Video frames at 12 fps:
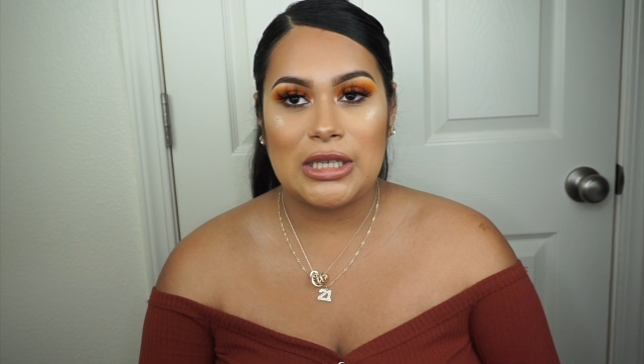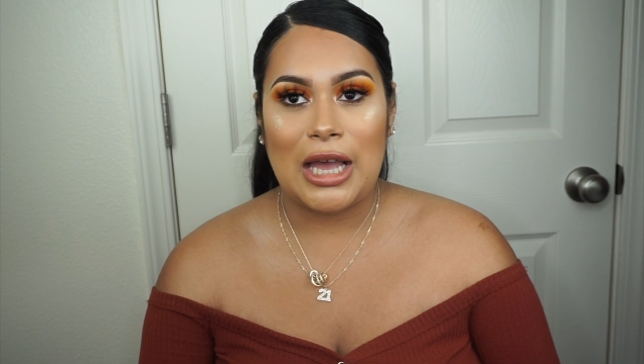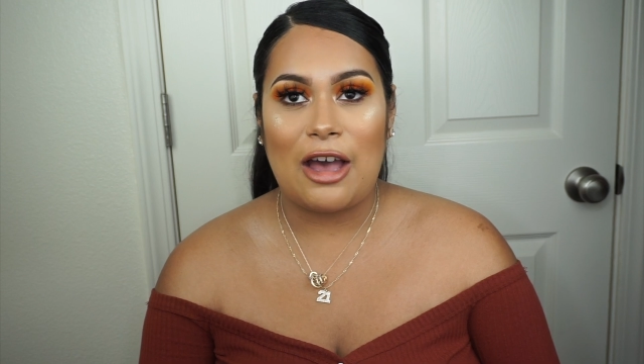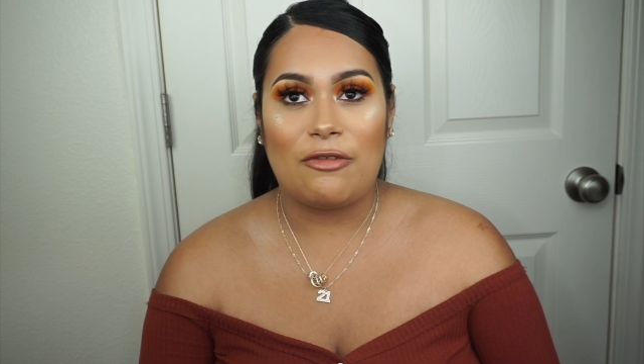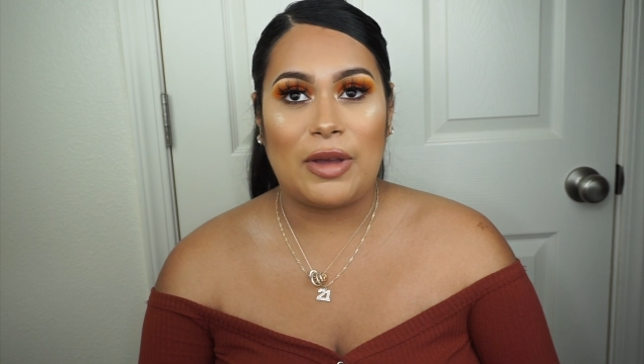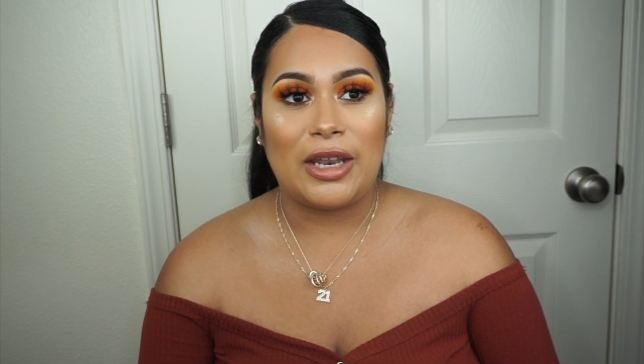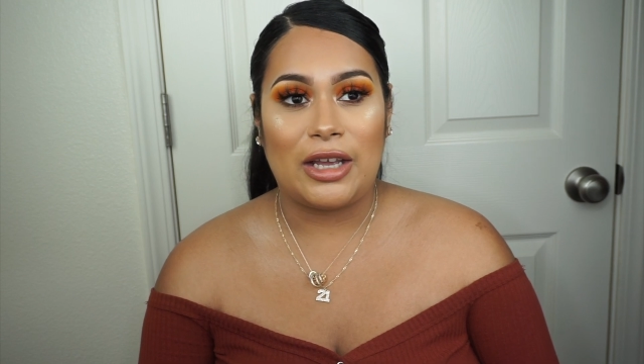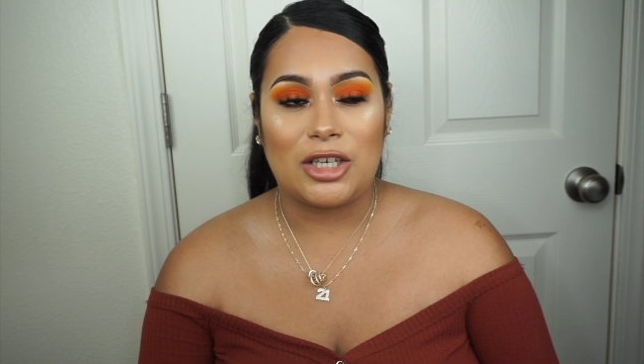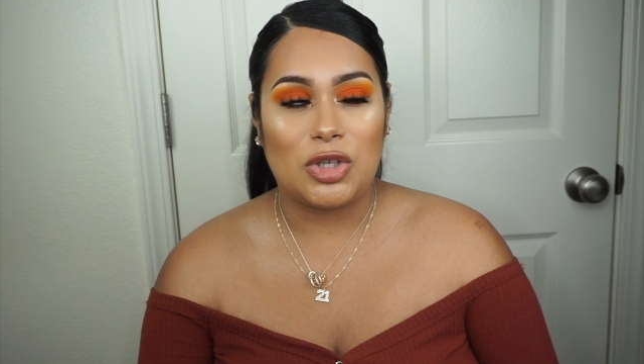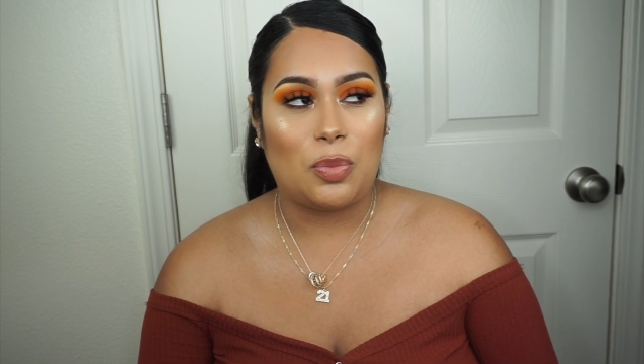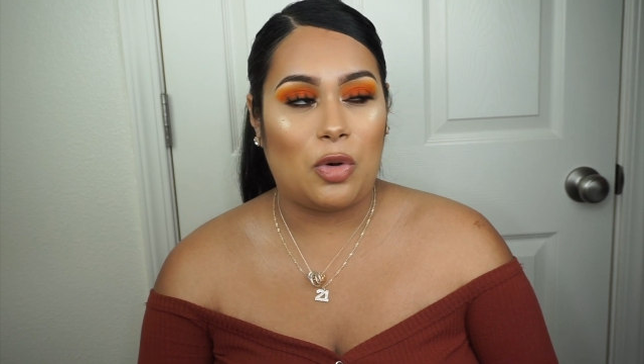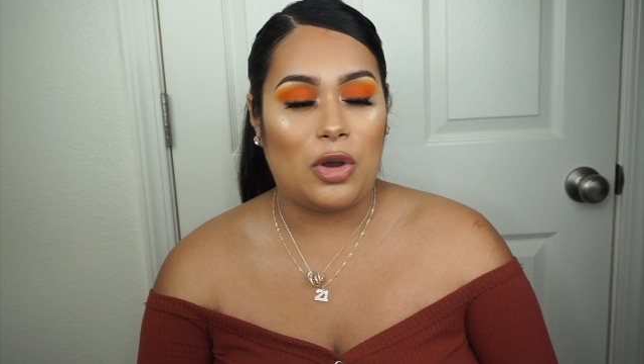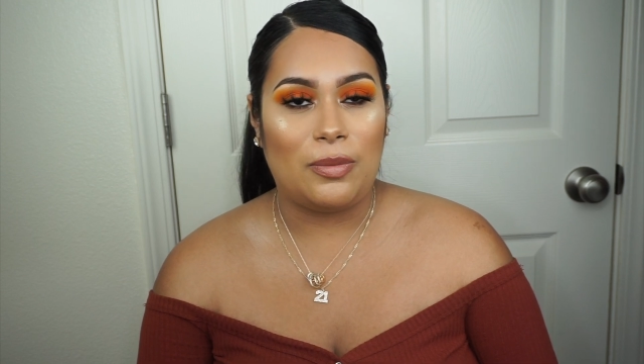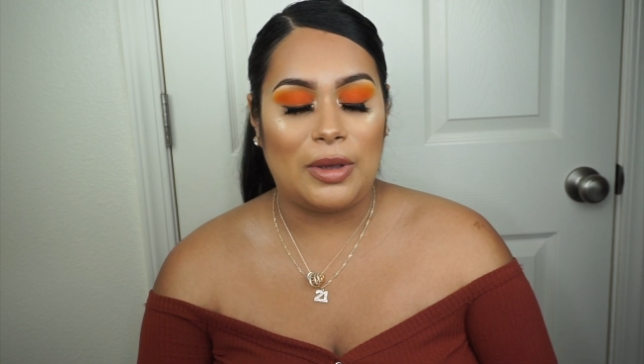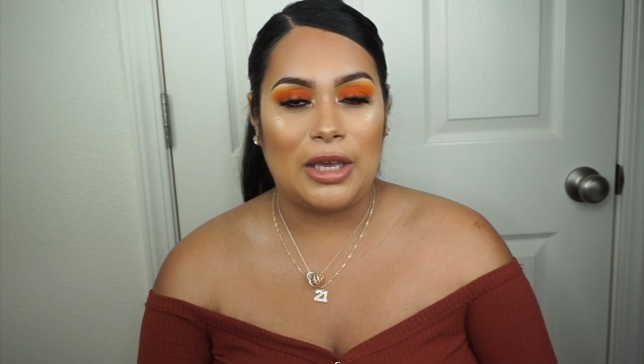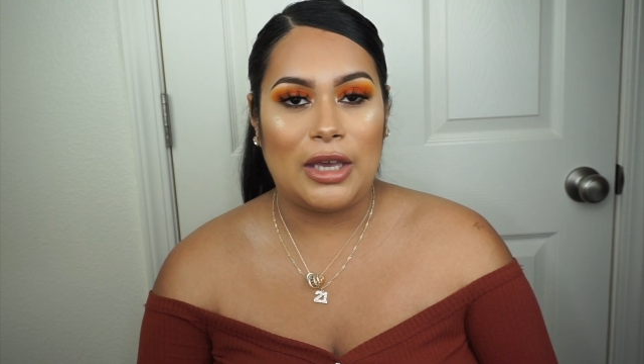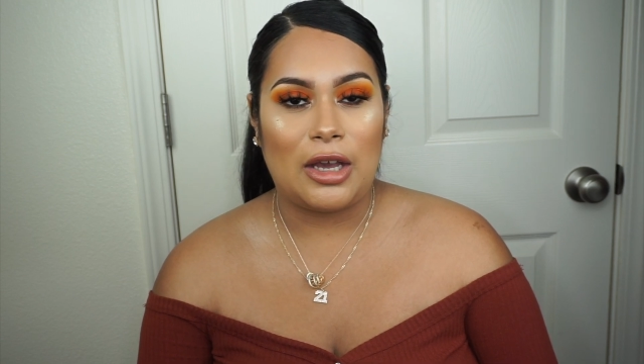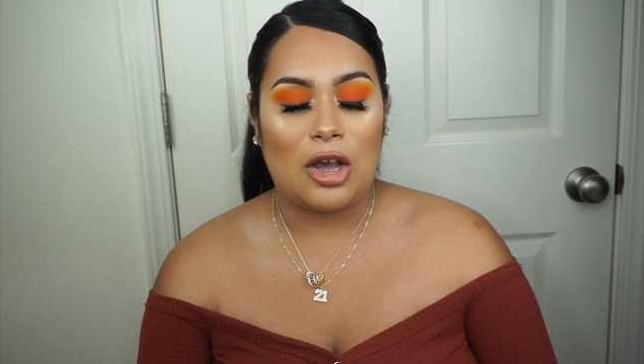I have my next
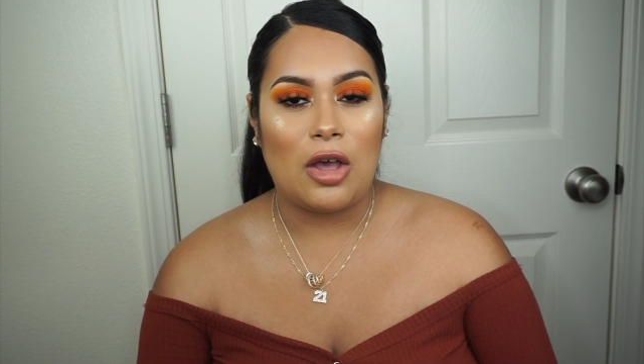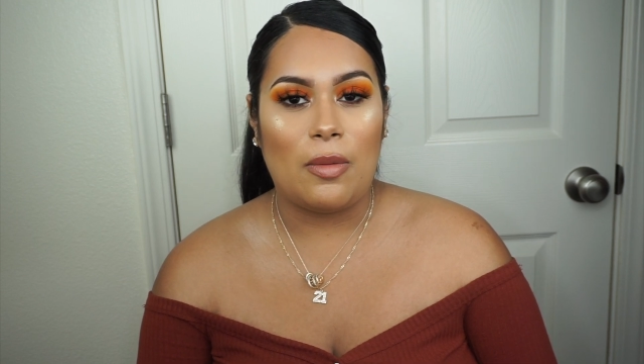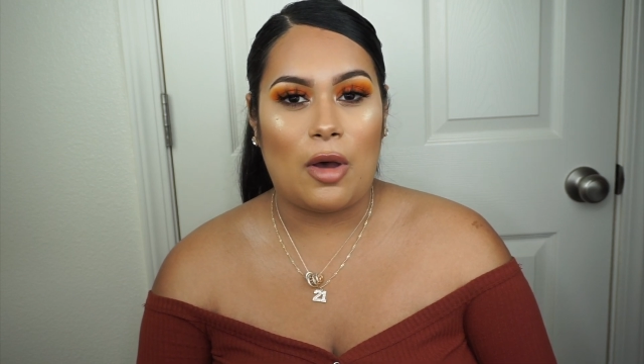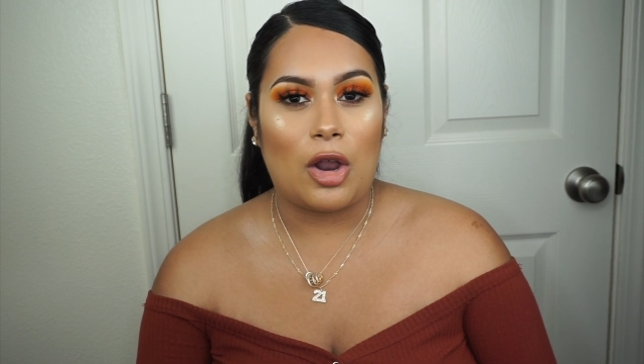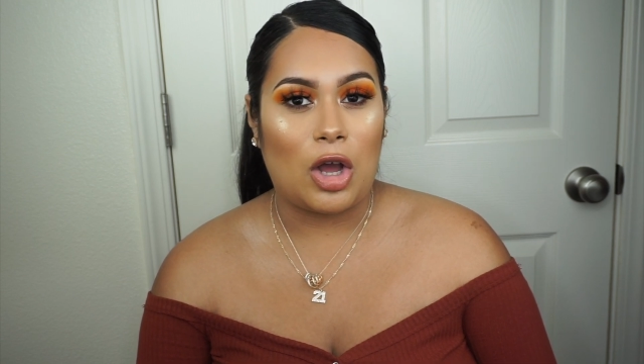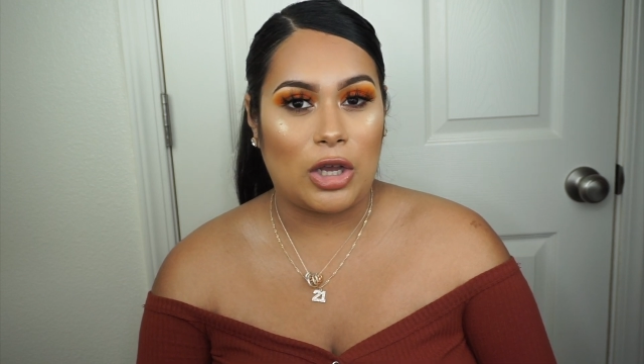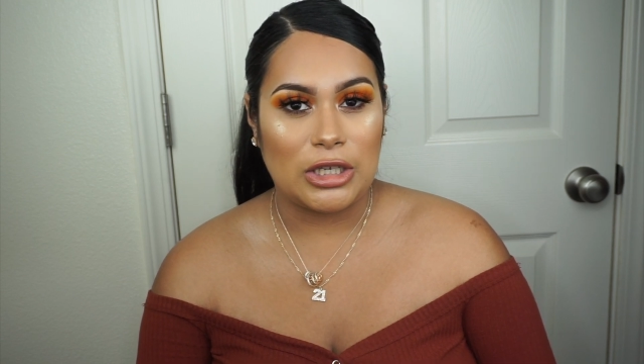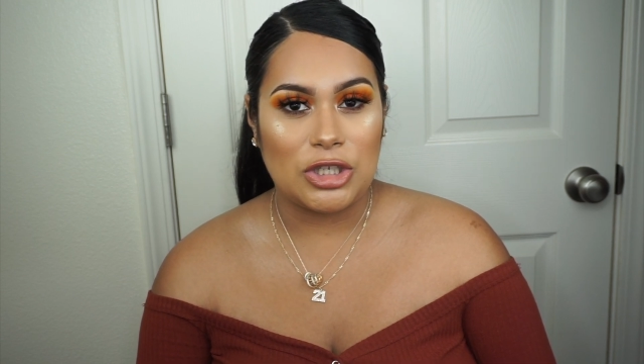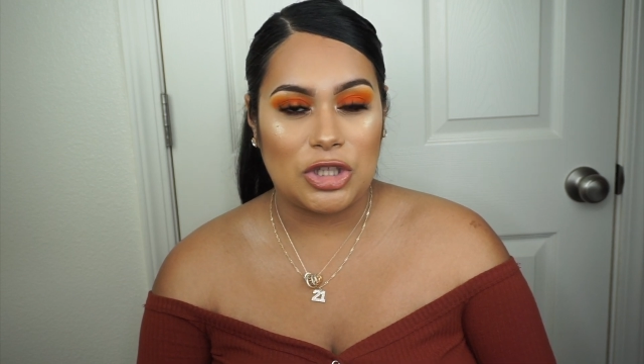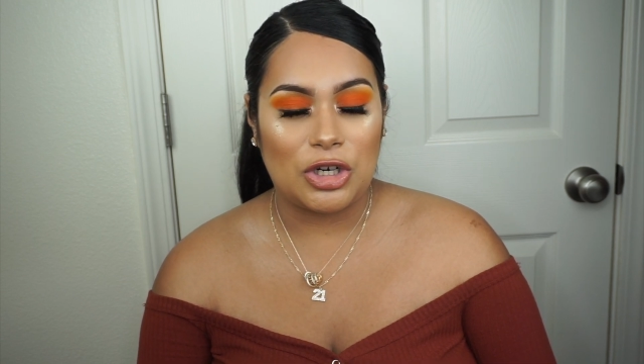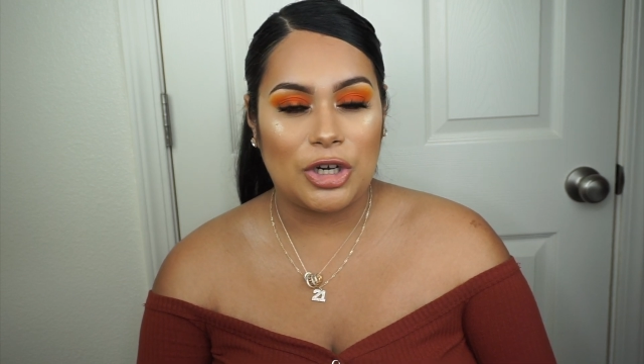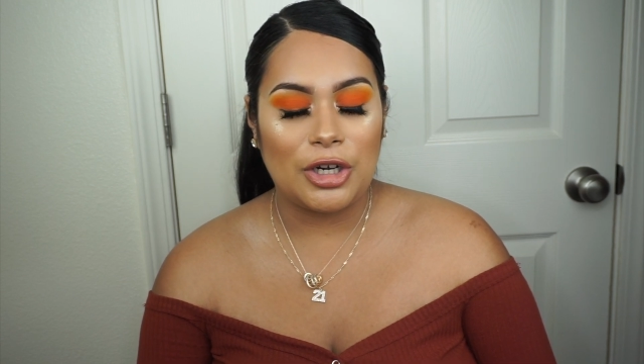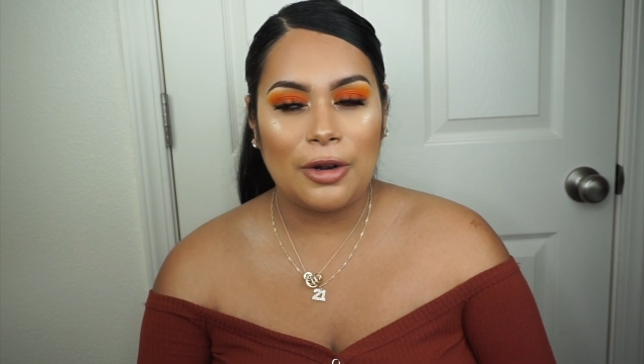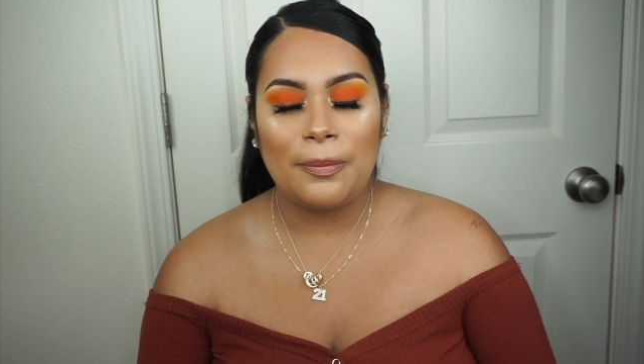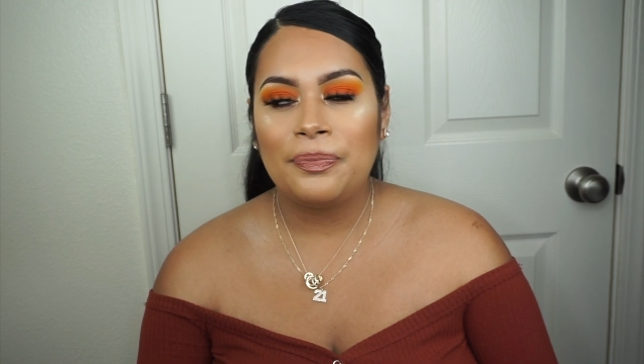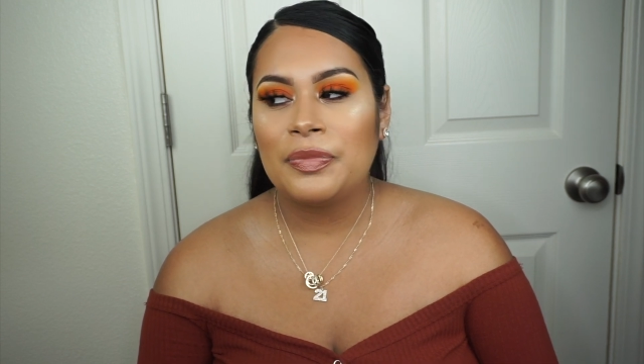appointment on August 3rd.